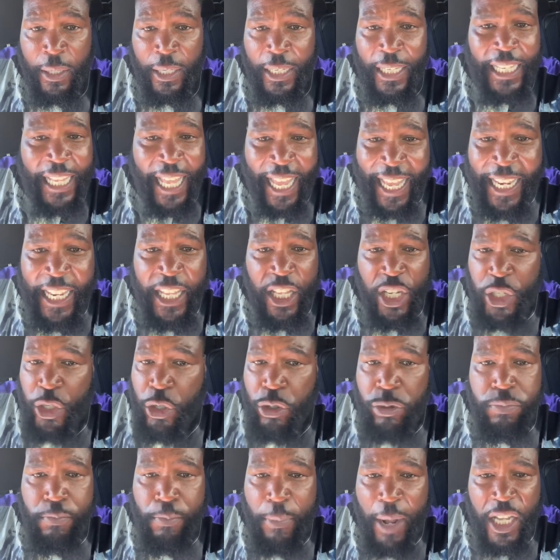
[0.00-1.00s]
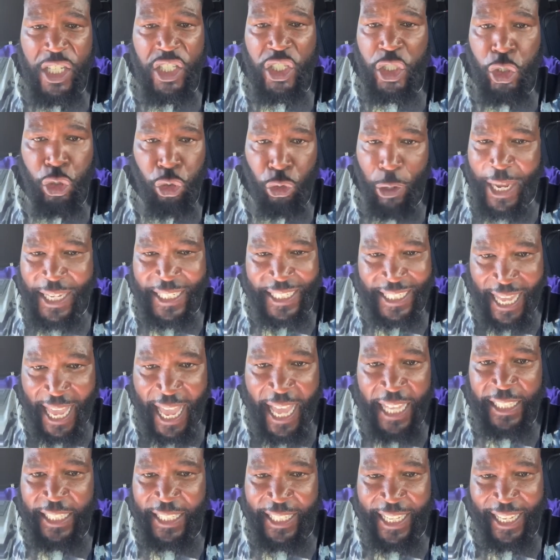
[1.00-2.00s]
Ladies, you must dress
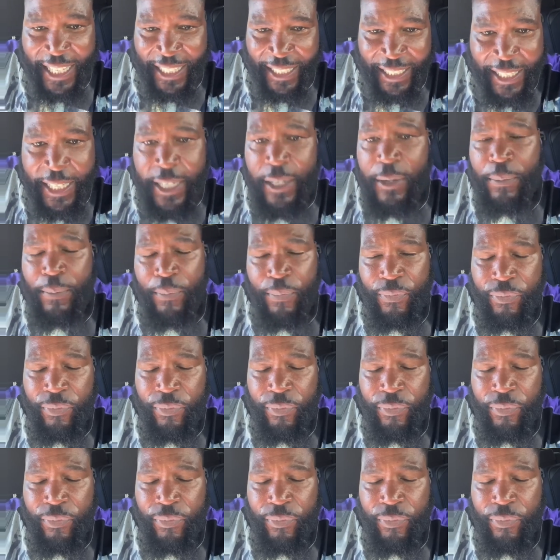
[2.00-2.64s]
elegantly.